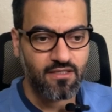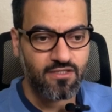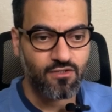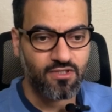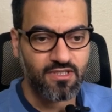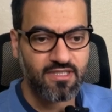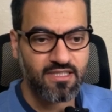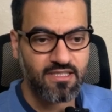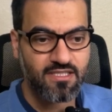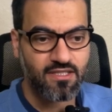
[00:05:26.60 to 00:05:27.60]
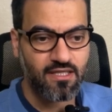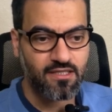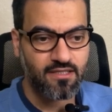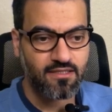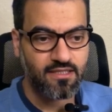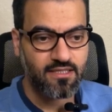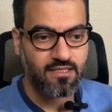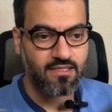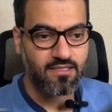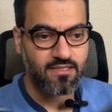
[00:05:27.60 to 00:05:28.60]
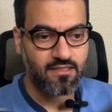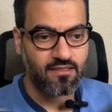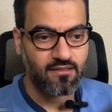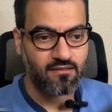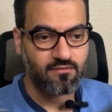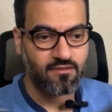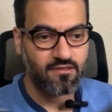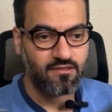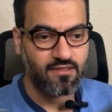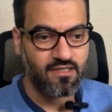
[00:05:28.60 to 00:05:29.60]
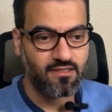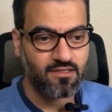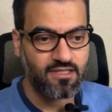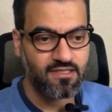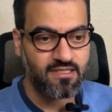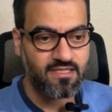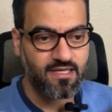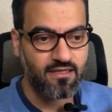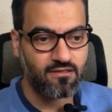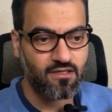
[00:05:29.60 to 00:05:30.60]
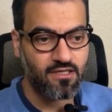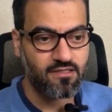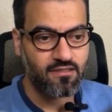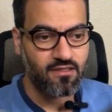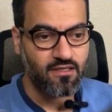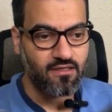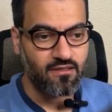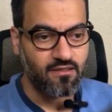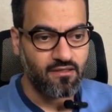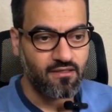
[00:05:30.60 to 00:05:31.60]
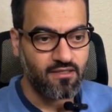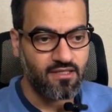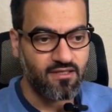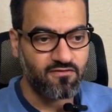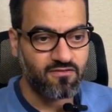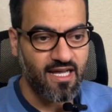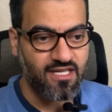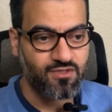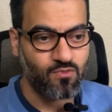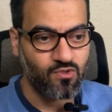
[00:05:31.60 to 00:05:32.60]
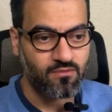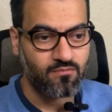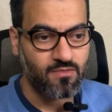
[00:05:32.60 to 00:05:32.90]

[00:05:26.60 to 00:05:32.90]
So the cleaning cycle is the clean descale light in a flash mode.